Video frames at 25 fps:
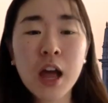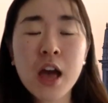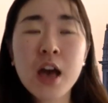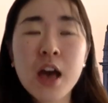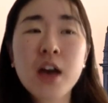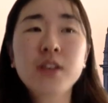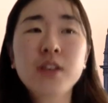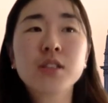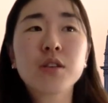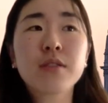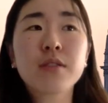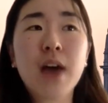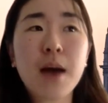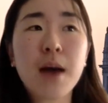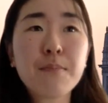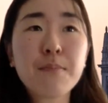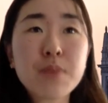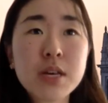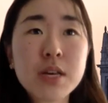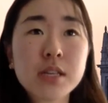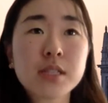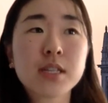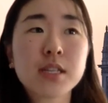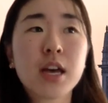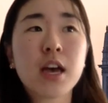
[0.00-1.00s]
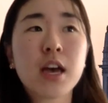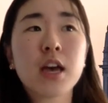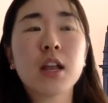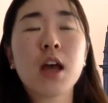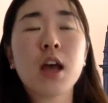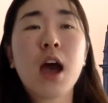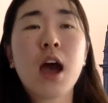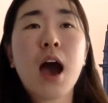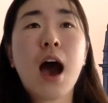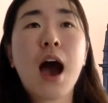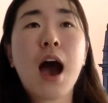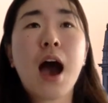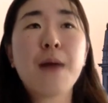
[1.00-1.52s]
And so that being said,
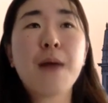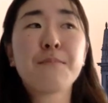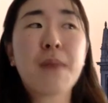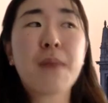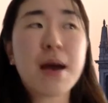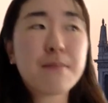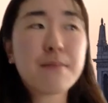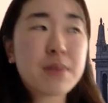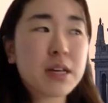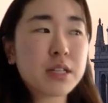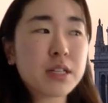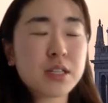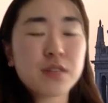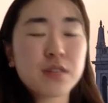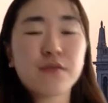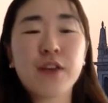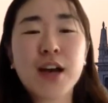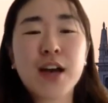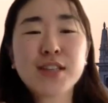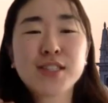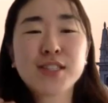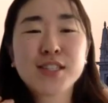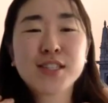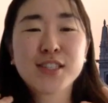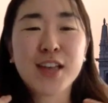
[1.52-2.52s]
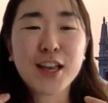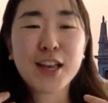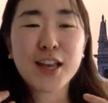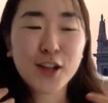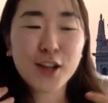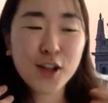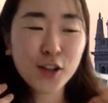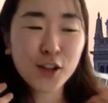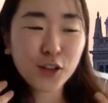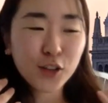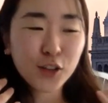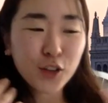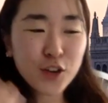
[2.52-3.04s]
my biggest advice is like
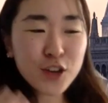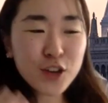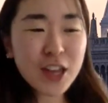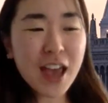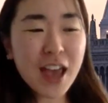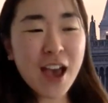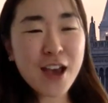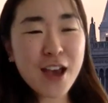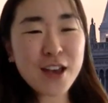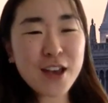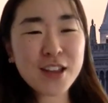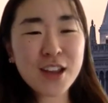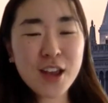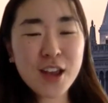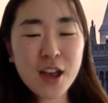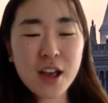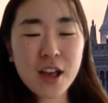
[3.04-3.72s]
look at